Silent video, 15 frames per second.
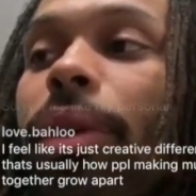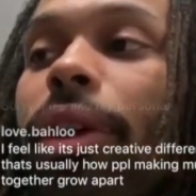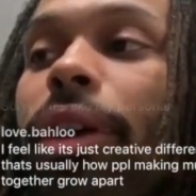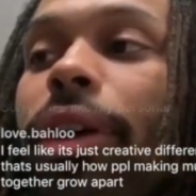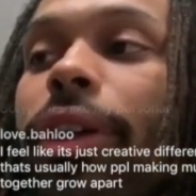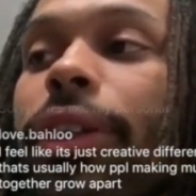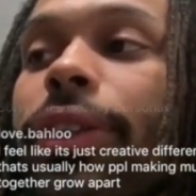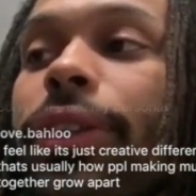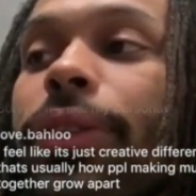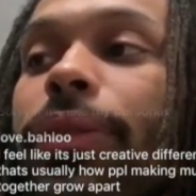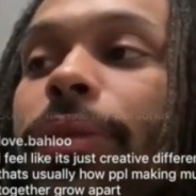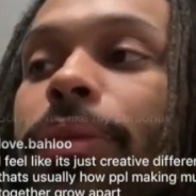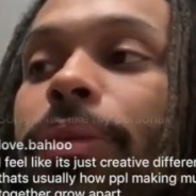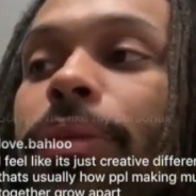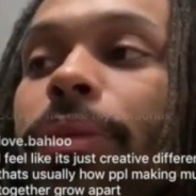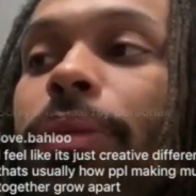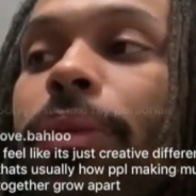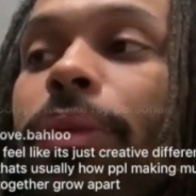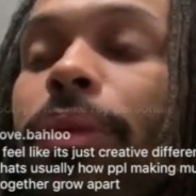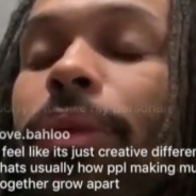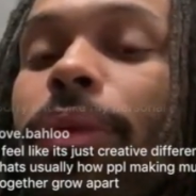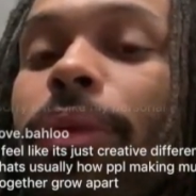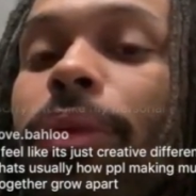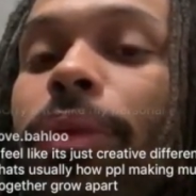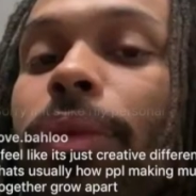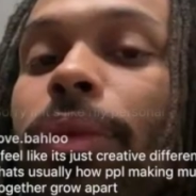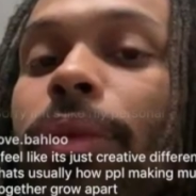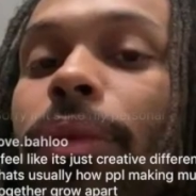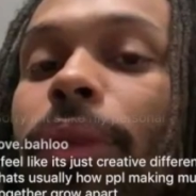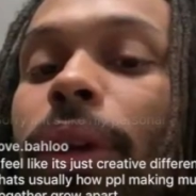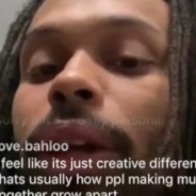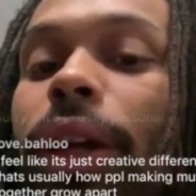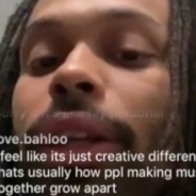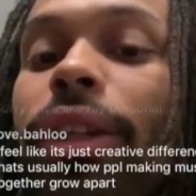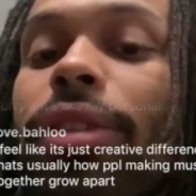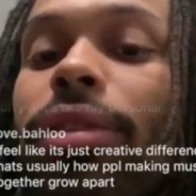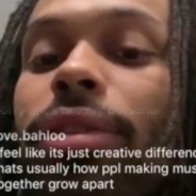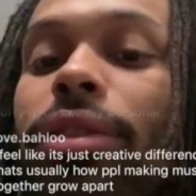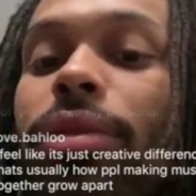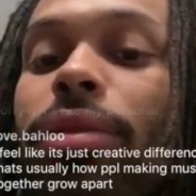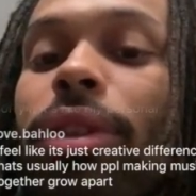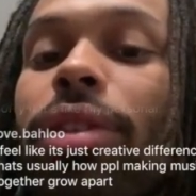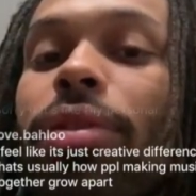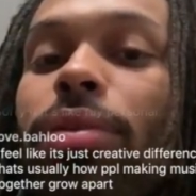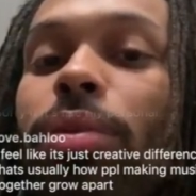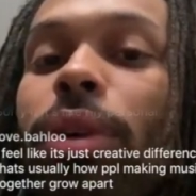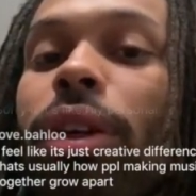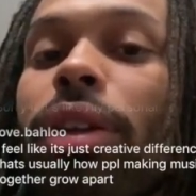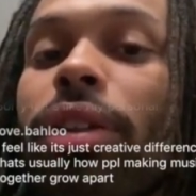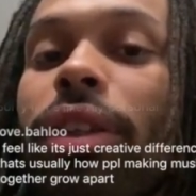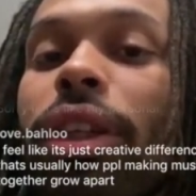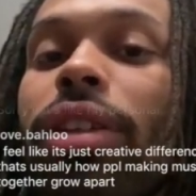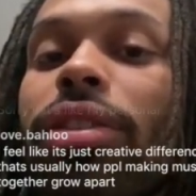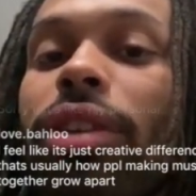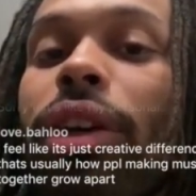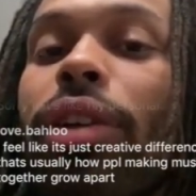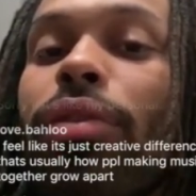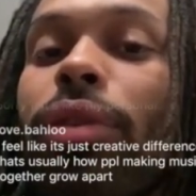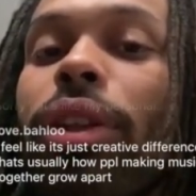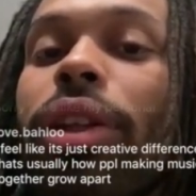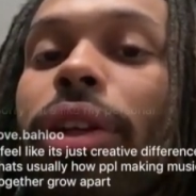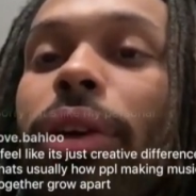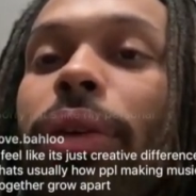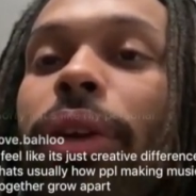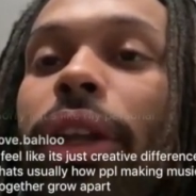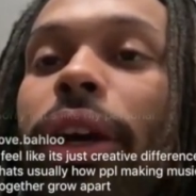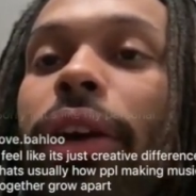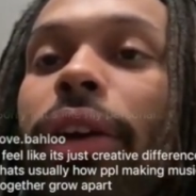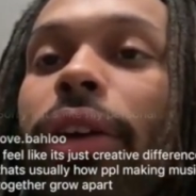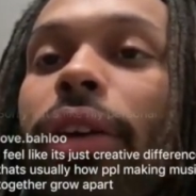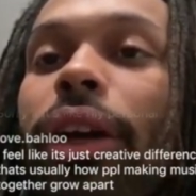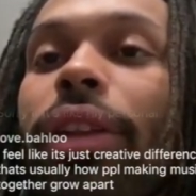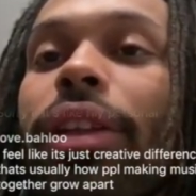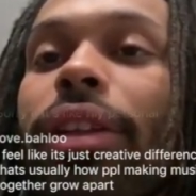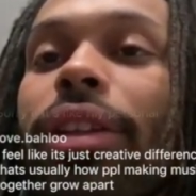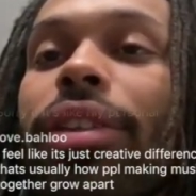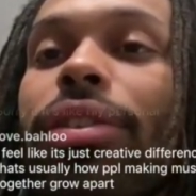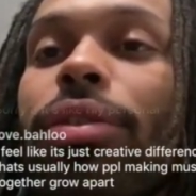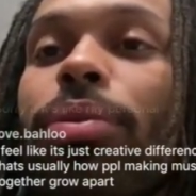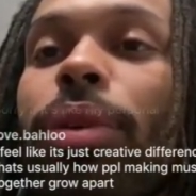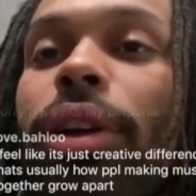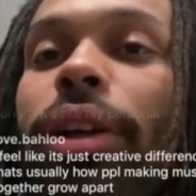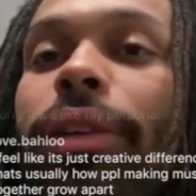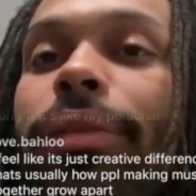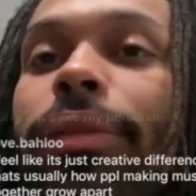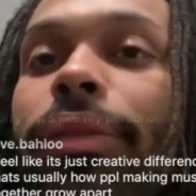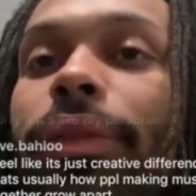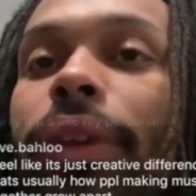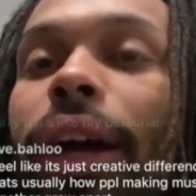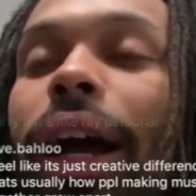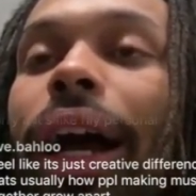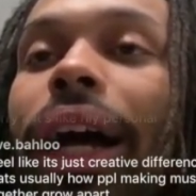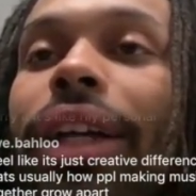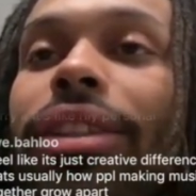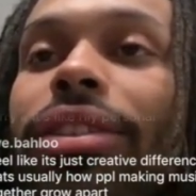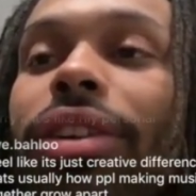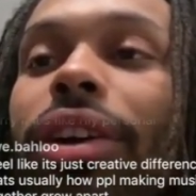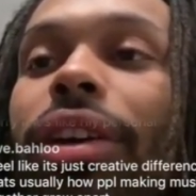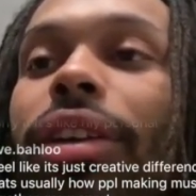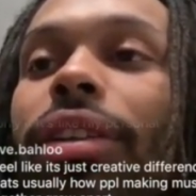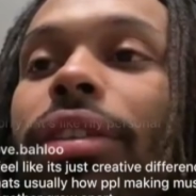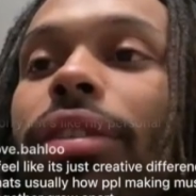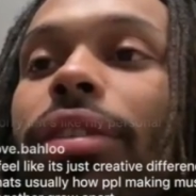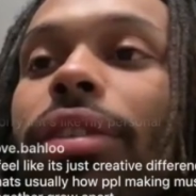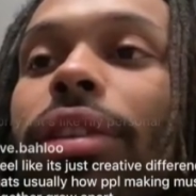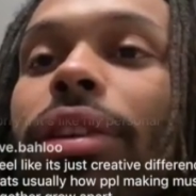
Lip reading: because, and this is where things started really going down here. I think this is where I started,